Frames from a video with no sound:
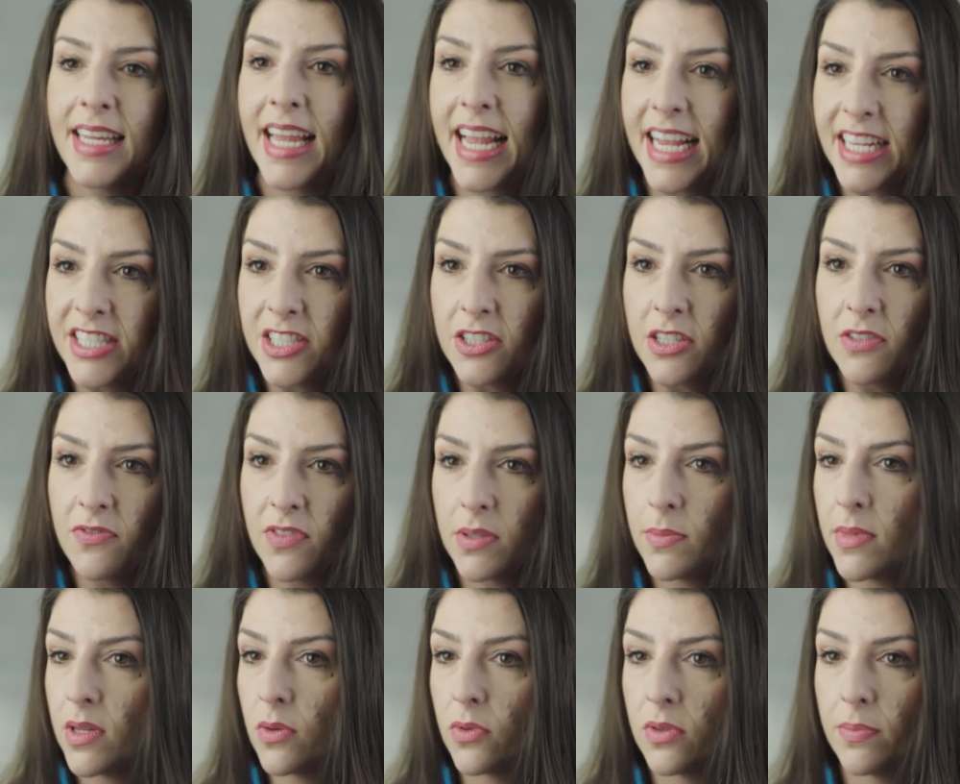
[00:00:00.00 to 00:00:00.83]
Hazel and
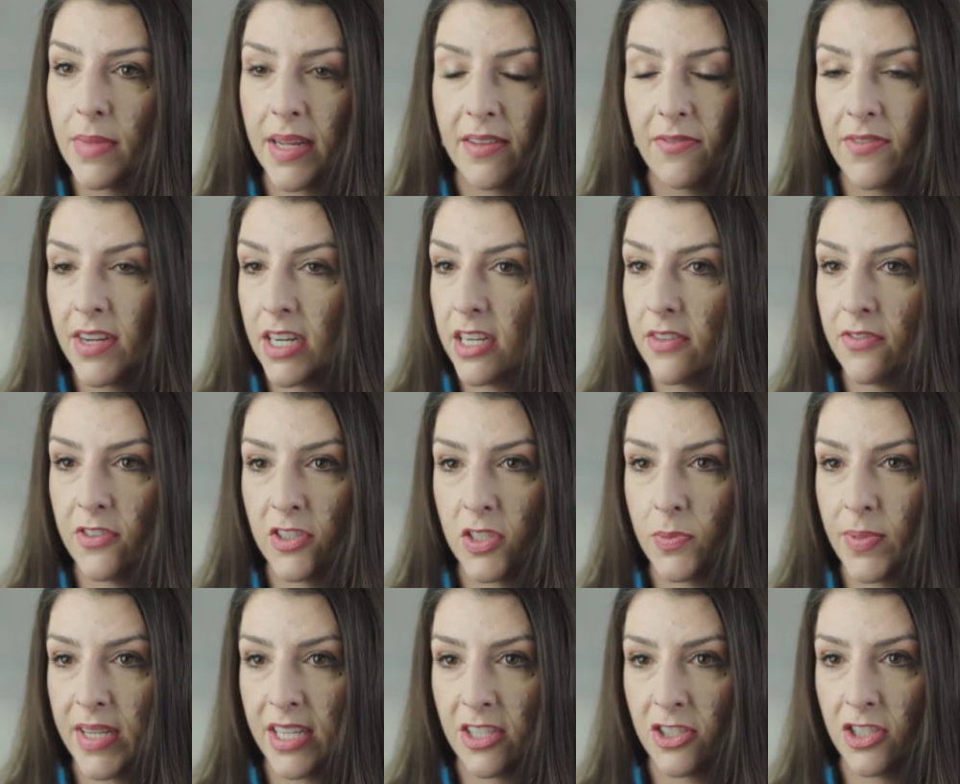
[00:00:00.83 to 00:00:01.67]
Vimal were my very
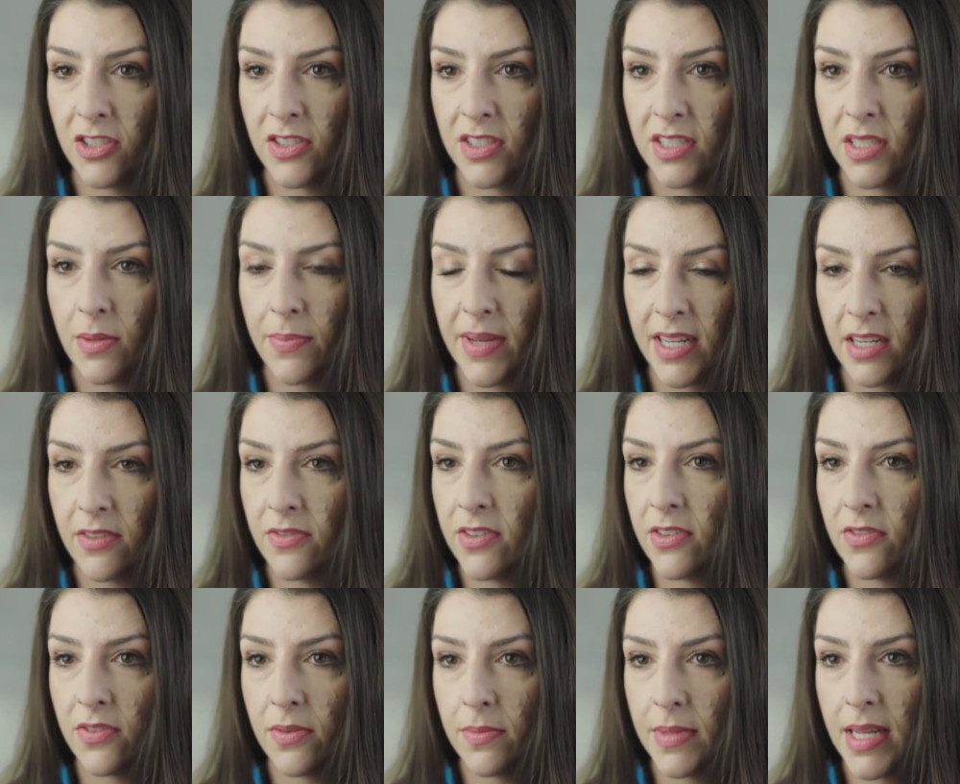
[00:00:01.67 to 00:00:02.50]
first patients to
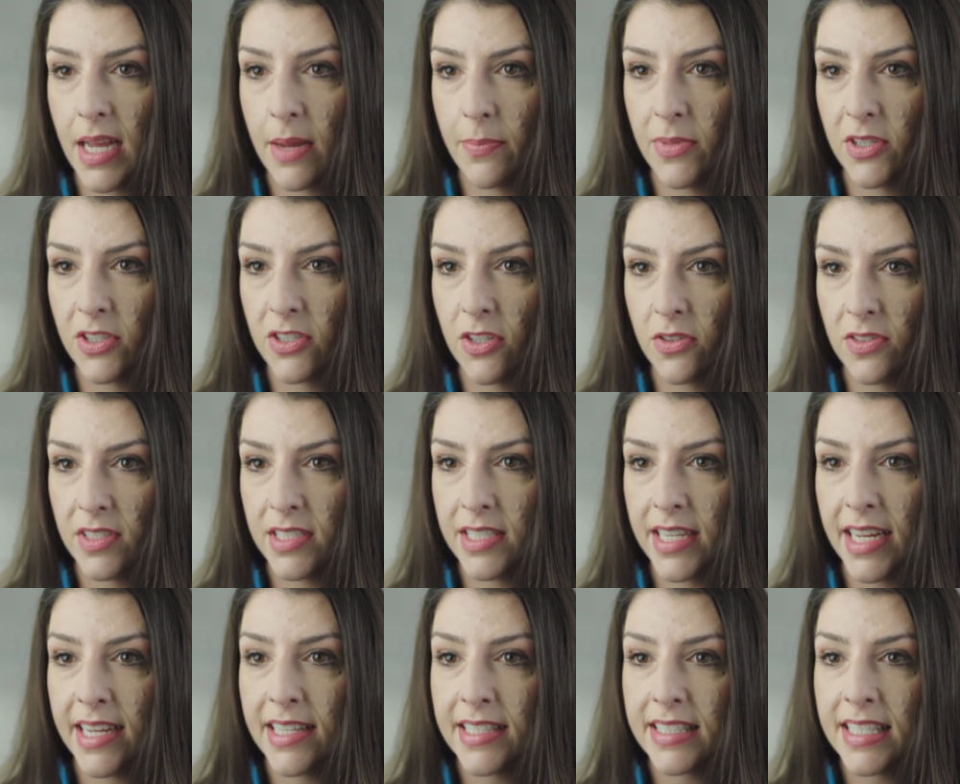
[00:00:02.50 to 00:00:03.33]
benefit from the Episona
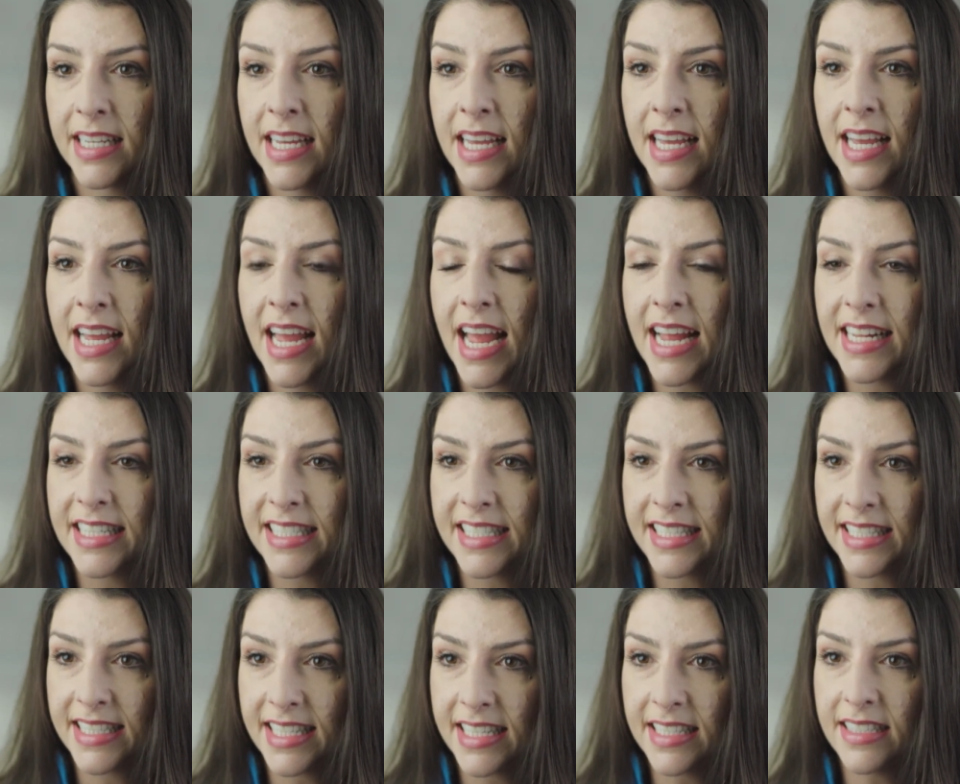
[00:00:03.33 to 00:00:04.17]
test.
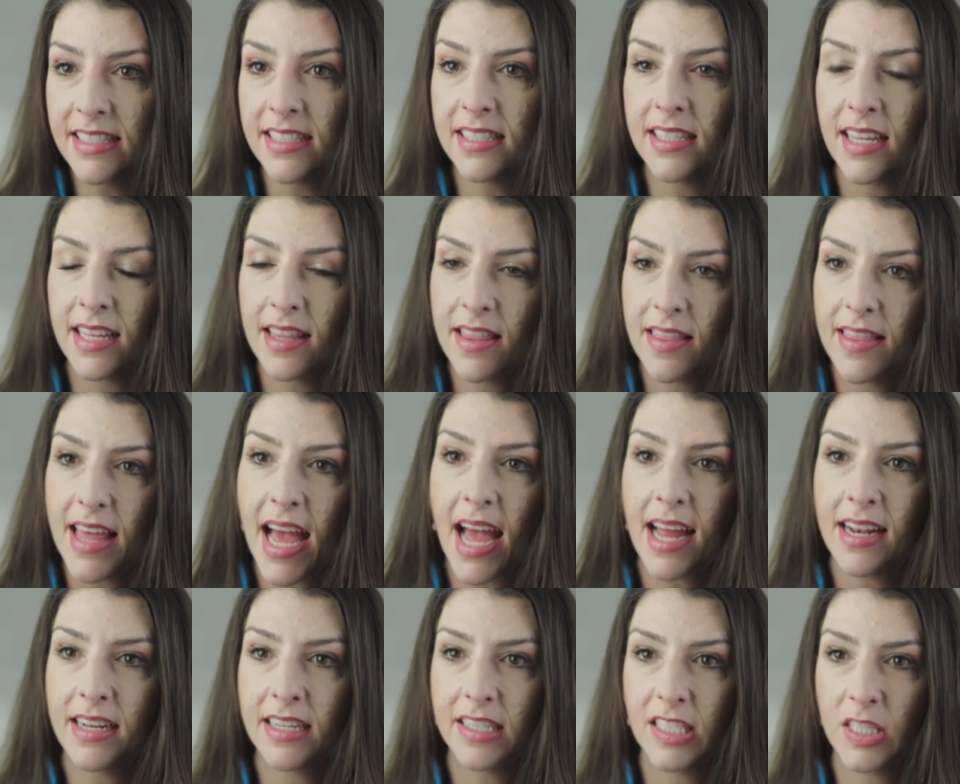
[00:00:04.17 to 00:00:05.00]
And since
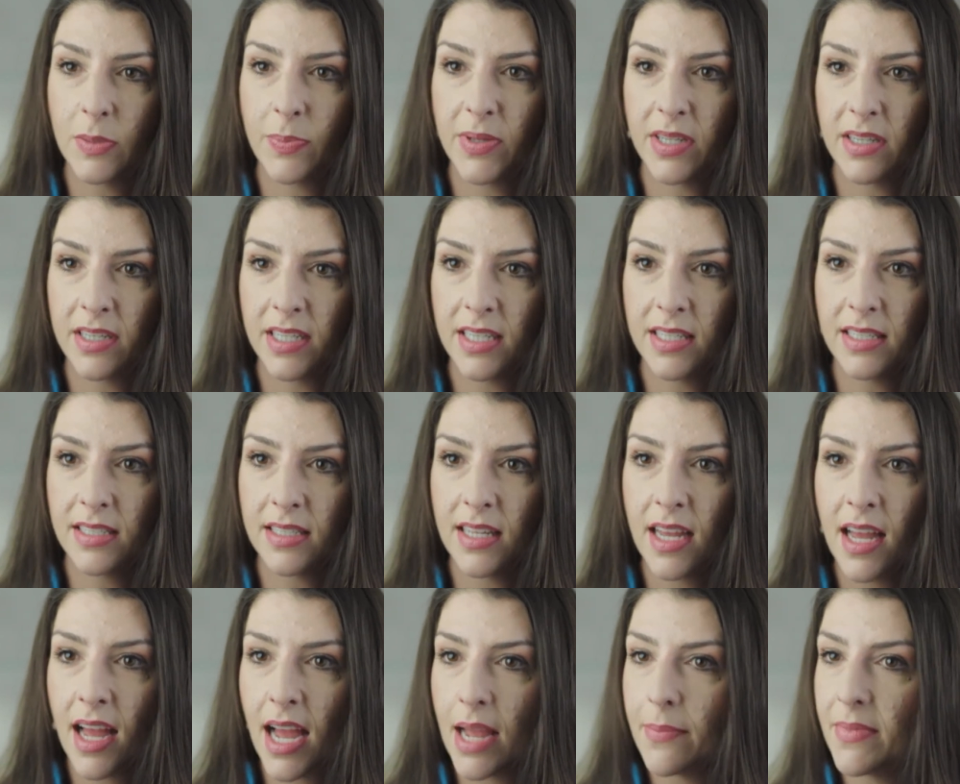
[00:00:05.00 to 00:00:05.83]
that
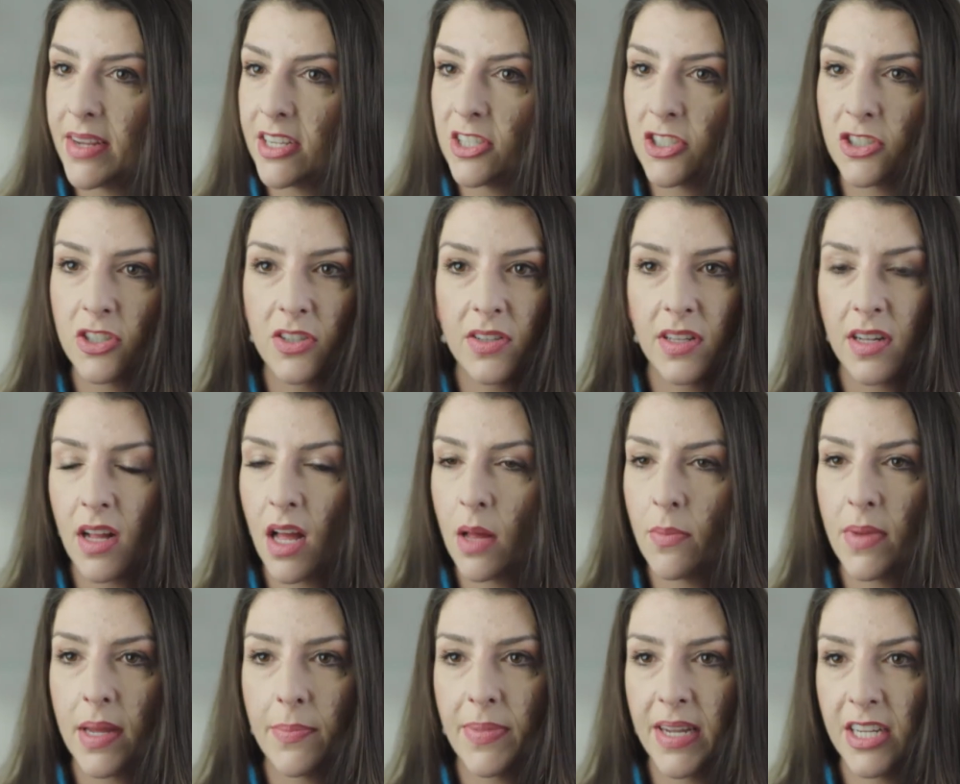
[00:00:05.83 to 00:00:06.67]
experience, I make sure that
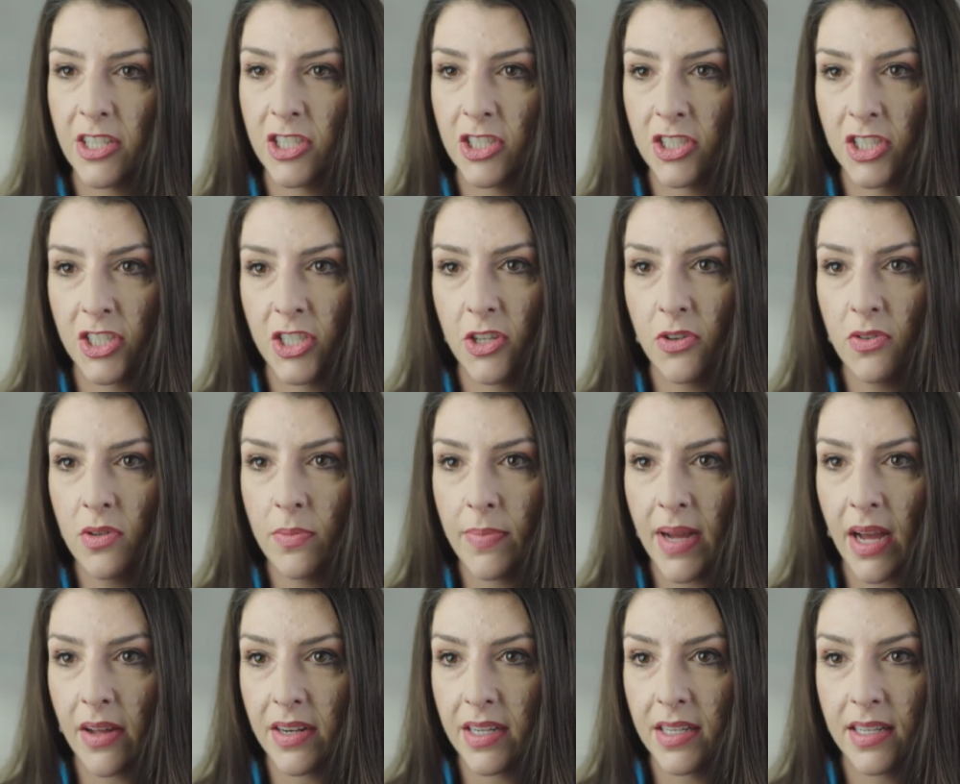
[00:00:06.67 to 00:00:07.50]
all my patients know
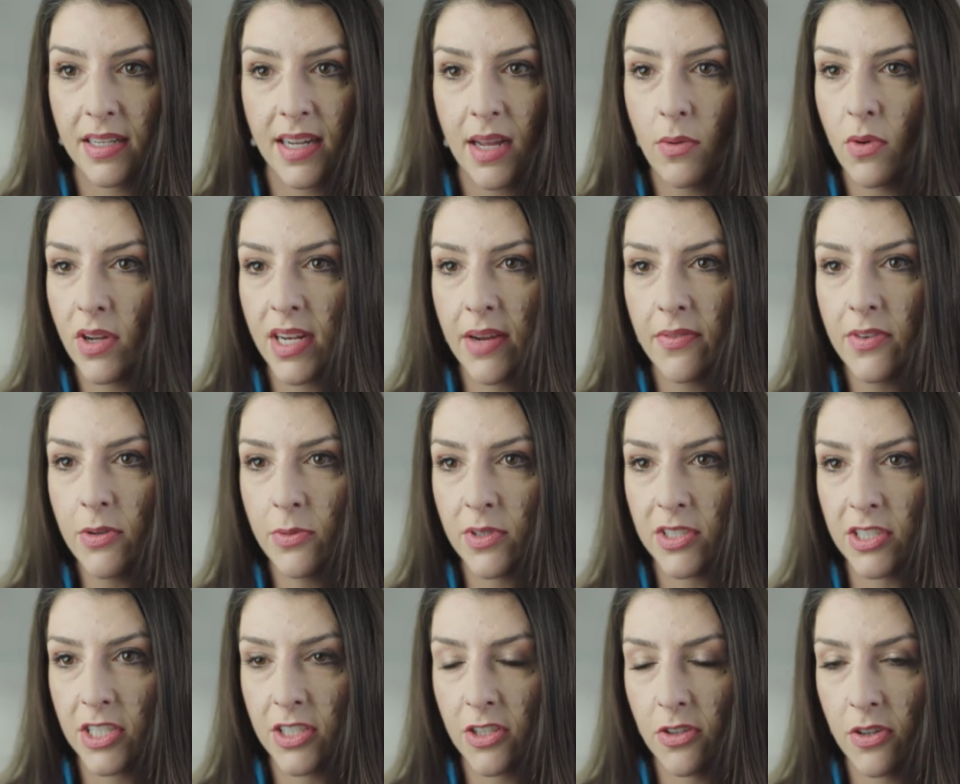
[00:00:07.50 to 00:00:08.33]
about it, and I want
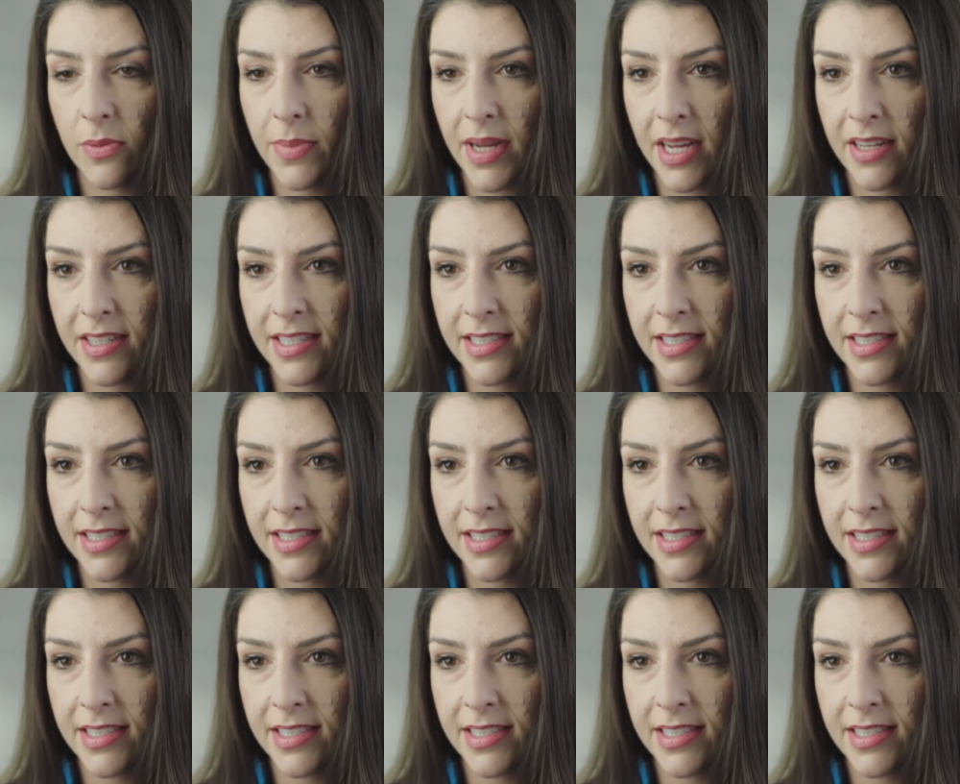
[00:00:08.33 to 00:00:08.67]
everyone to know about